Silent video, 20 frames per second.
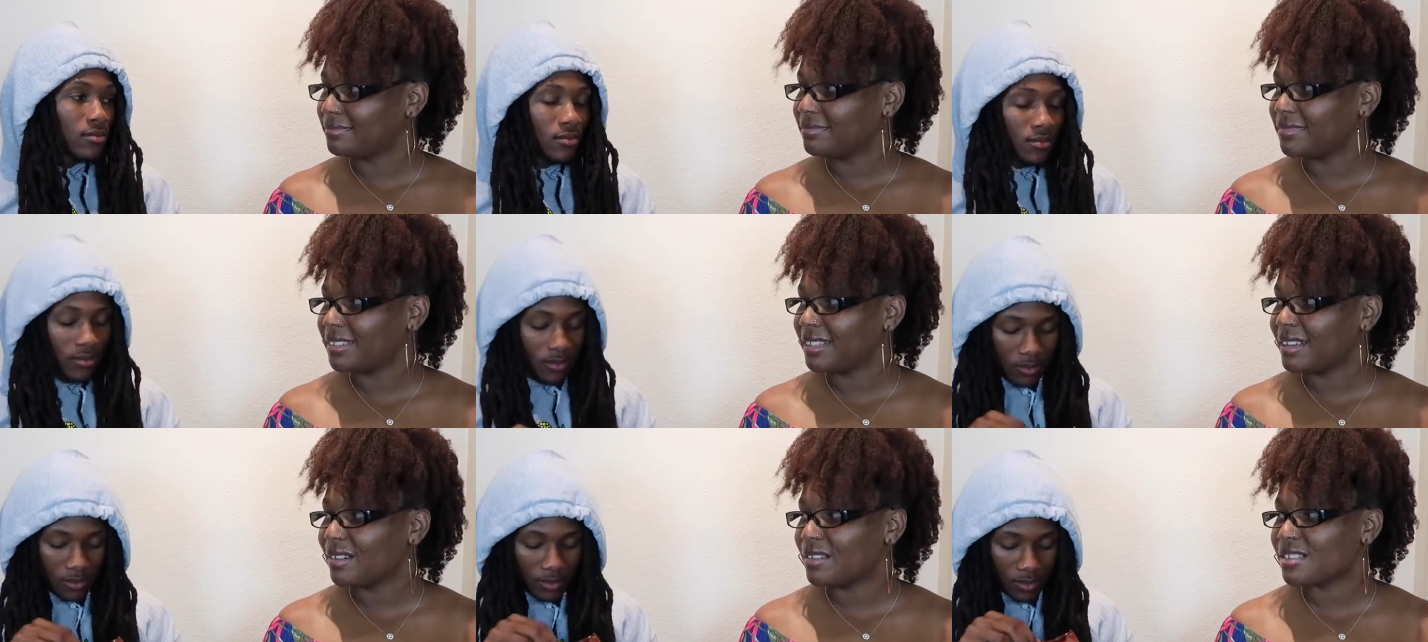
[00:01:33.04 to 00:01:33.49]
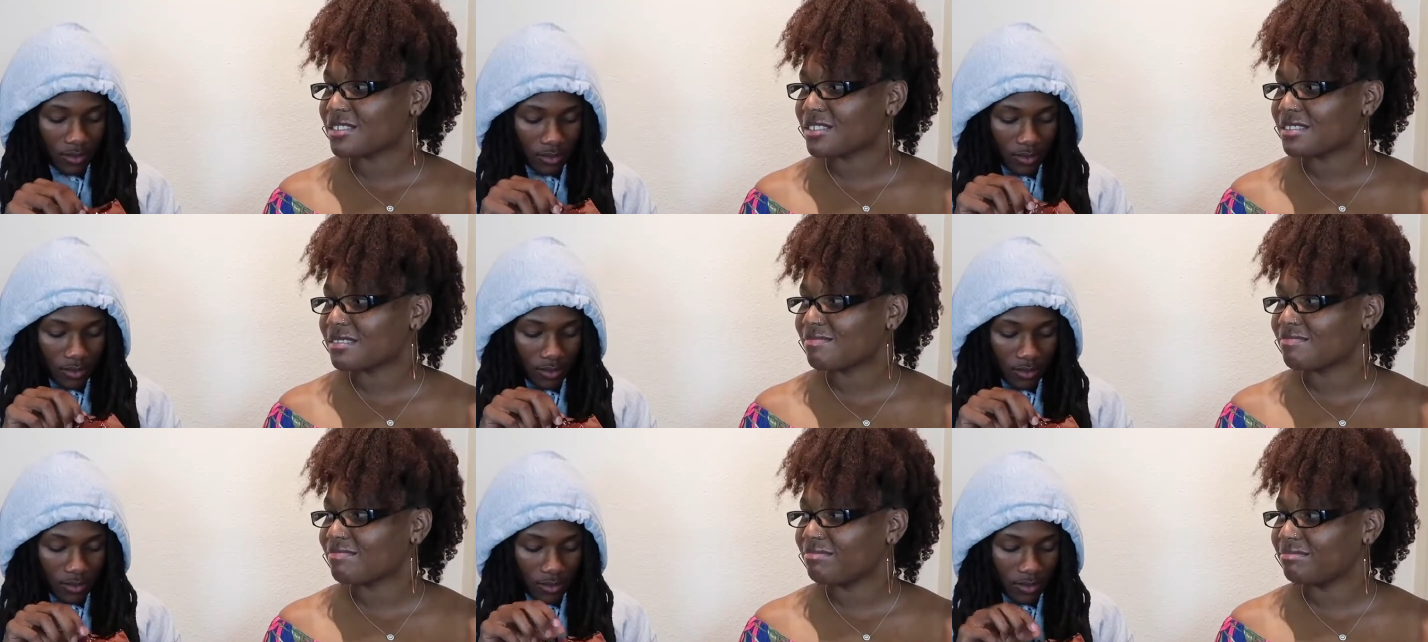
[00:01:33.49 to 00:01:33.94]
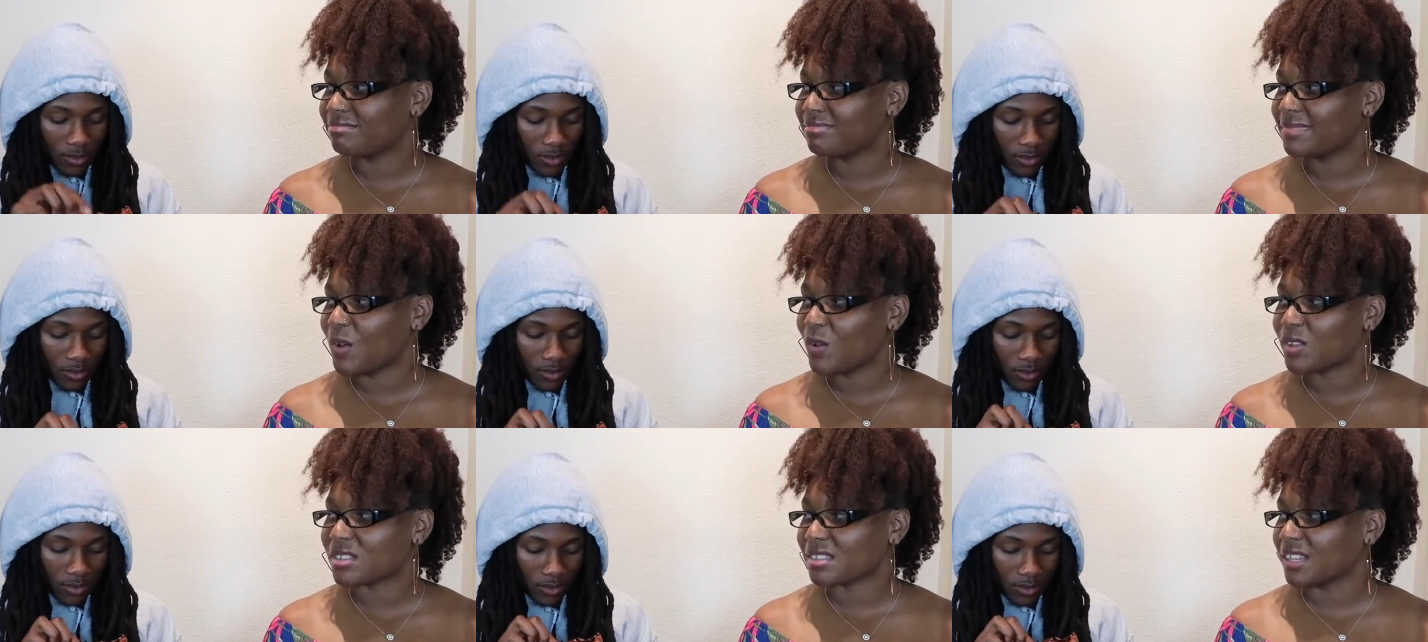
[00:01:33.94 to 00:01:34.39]
Speaker 1: you know,
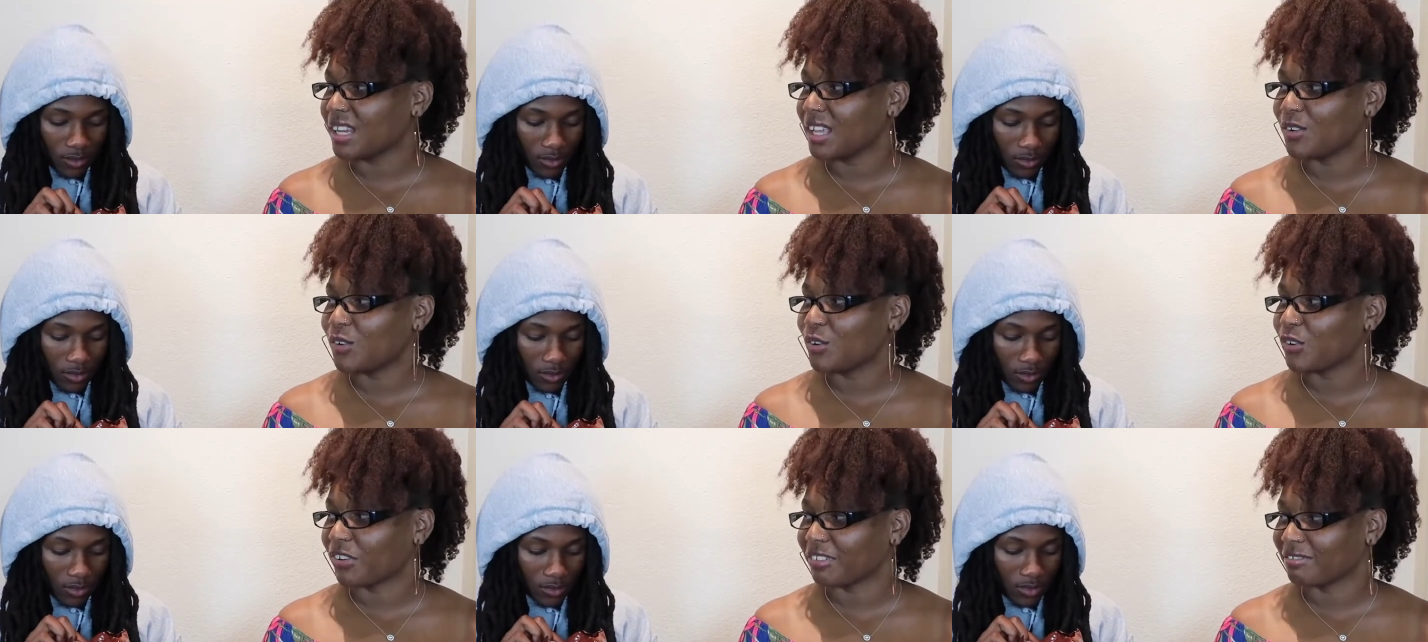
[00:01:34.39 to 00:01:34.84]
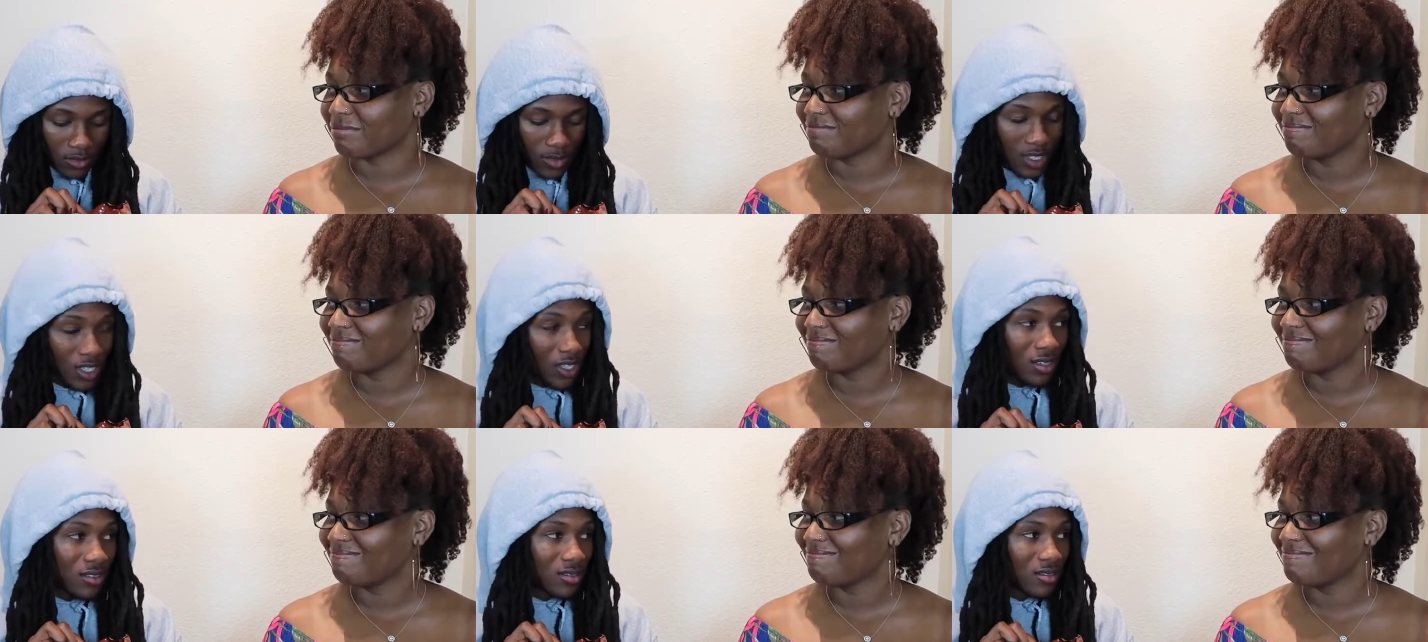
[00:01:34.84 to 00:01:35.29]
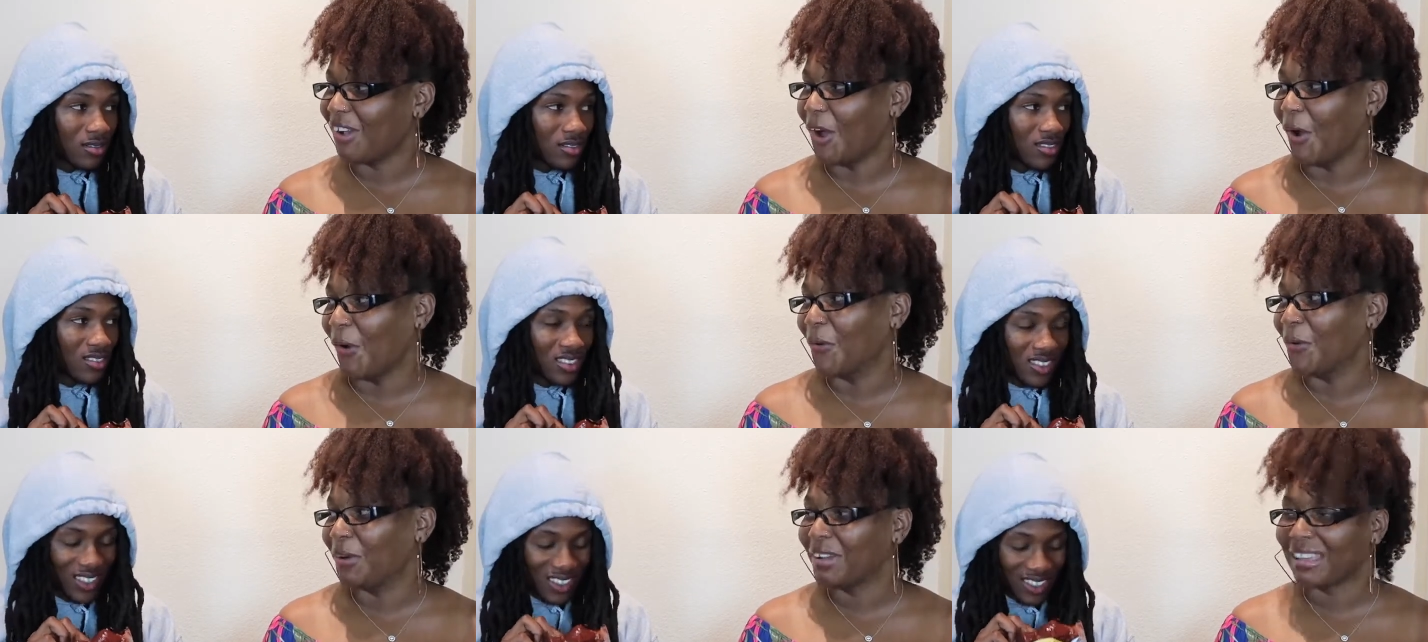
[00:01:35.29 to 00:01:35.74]
that was No. Oh.